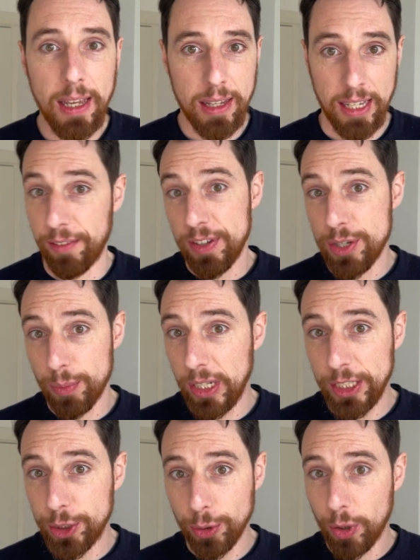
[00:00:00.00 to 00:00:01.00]
If it's a really
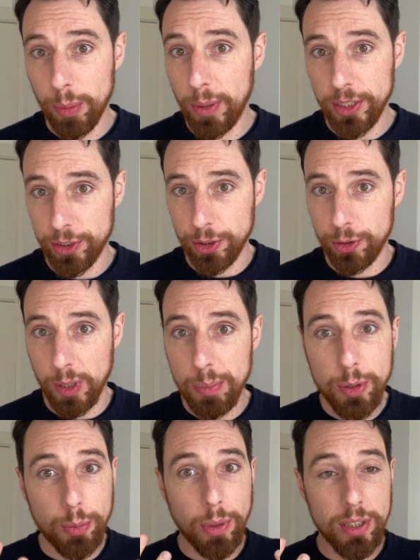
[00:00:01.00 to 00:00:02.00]
short commercial script,
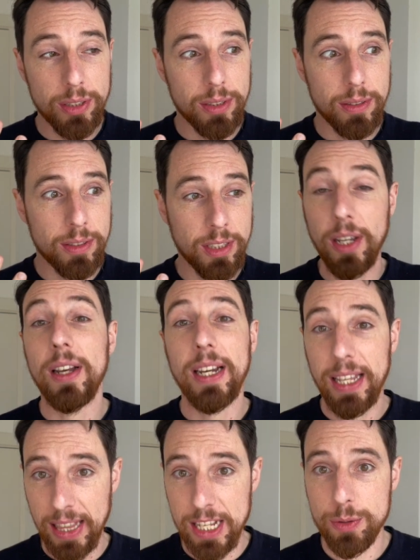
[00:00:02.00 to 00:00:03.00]
almost
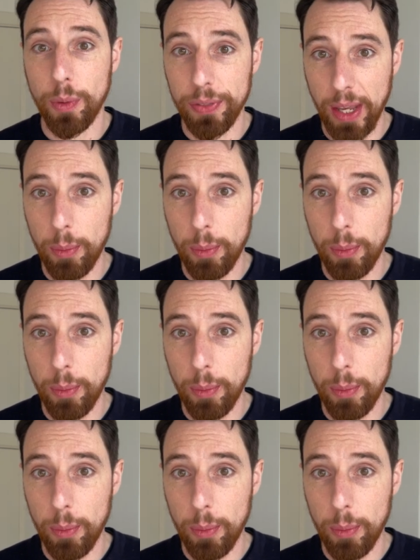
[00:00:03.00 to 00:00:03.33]
certainly that's what they'll